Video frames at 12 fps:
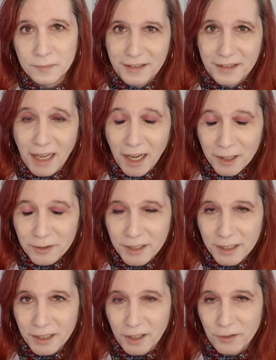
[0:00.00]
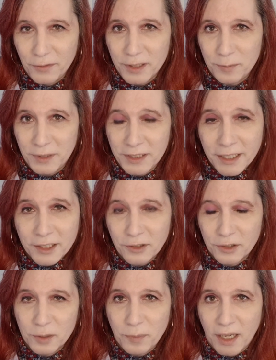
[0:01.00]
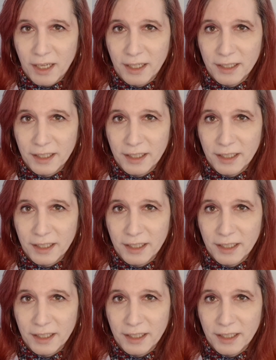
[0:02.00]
The irony of this particular spotting